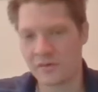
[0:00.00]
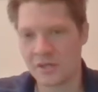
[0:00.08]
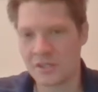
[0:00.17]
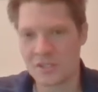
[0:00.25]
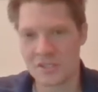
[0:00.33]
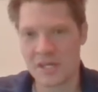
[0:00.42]
our
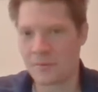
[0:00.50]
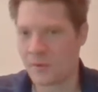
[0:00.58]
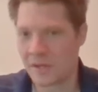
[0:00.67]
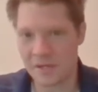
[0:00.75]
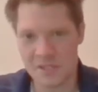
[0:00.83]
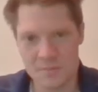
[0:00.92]
interests, and we
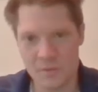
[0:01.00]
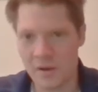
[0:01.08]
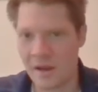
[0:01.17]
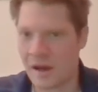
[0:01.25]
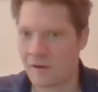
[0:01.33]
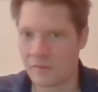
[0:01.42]
can exploit
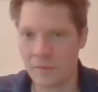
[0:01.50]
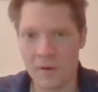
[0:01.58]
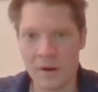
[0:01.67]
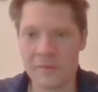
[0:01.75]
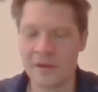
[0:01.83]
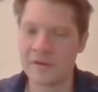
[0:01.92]
it however we
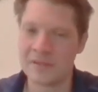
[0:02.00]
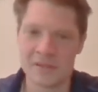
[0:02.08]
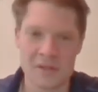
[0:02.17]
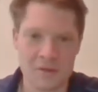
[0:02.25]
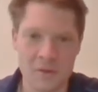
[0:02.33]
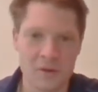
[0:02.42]
want. We
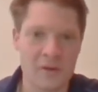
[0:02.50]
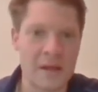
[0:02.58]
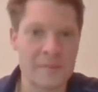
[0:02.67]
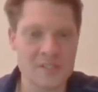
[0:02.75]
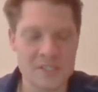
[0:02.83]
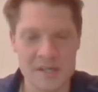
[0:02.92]
ignore
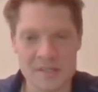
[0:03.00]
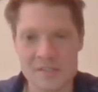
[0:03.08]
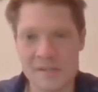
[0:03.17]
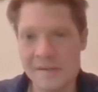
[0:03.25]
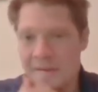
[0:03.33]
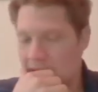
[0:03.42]
climate change,
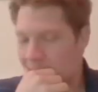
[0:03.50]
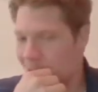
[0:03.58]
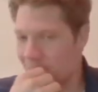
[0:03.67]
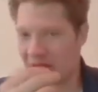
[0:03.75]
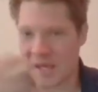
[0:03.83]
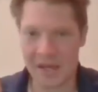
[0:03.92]

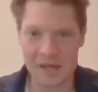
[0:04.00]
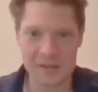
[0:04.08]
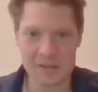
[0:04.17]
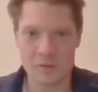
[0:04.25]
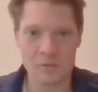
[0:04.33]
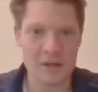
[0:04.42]
and
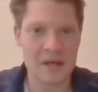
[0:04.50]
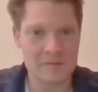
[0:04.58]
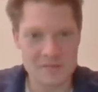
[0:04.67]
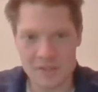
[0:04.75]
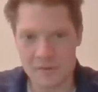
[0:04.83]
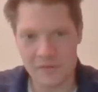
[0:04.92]
we'll kind
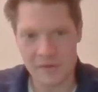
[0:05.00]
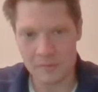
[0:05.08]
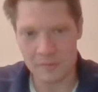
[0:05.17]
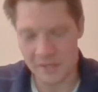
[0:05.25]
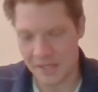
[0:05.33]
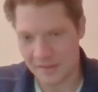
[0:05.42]
of deal with it
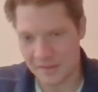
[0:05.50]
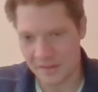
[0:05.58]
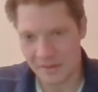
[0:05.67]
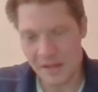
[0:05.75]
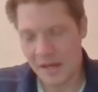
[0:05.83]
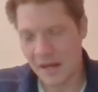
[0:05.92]
when we get
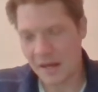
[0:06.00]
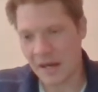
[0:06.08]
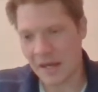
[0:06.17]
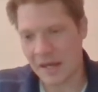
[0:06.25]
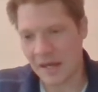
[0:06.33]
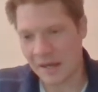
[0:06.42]
there."
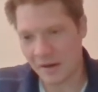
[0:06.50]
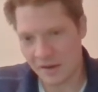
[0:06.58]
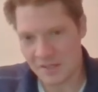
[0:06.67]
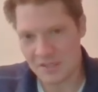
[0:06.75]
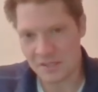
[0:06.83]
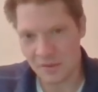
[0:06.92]
I
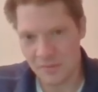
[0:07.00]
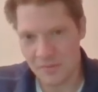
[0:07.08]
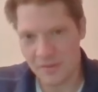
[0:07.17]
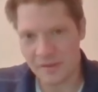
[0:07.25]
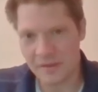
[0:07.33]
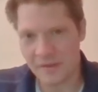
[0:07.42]
honestly don't
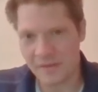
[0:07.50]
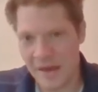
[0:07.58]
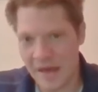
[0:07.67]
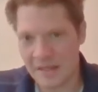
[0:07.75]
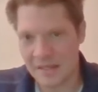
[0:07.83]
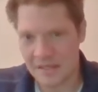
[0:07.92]
think that
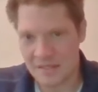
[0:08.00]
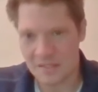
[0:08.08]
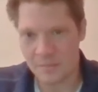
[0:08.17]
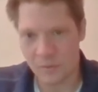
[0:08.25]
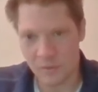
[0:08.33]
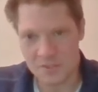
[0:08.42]
that is
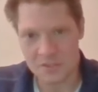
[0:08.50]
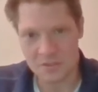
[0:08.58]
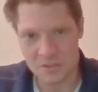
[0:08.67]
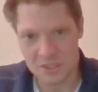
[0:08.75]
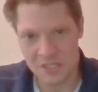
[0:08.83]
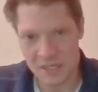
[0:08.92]
the moral
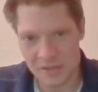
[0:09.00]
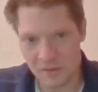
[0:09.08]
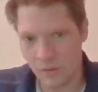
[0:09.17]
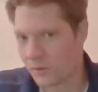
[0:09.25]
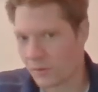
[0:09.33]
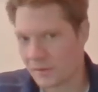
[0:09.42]
solution either,
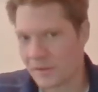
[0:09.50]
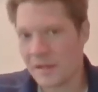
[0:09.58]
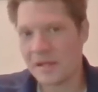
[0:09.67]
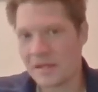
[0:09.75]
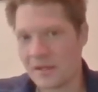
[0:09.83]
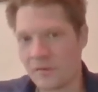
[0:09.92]
or
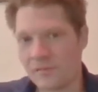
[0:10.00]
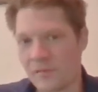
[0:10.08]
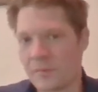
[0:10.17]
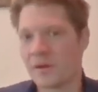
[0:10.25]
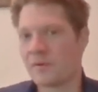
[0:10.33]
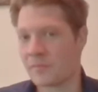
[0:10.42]

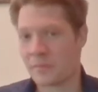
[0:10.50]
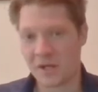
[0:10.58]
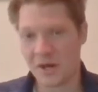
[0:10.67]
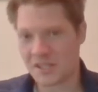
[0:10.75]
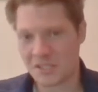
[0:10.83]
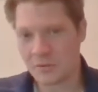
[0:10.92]
from a
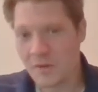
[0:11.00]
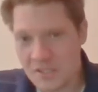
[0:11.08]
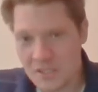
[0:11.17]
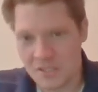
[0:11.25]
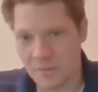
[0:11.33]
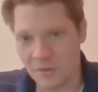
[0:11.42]

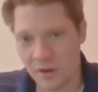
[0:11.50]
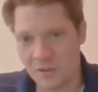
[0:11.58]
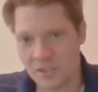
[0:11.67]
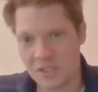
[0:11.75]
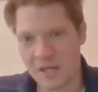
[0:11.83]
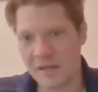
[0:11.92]
consequentialist
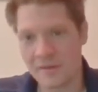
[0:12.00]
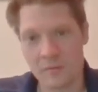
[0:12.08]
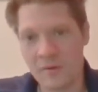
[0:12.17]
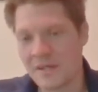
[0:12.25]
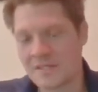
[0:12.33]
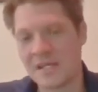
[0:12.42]
approach, either
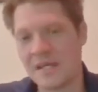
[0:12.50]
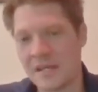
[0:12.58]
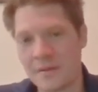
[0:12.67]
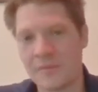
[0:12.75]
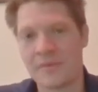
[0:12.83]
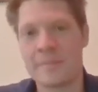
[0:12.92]
one is going to end
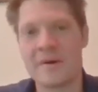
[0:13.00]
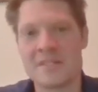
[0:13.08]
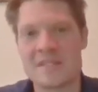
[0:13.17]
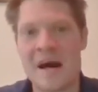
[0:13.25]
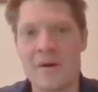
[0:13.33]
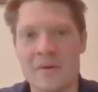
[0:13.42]
up with the
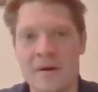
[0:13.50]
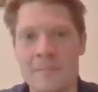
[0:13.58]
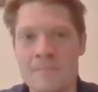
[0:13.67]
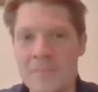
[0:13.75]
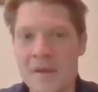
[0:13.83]
best outcome.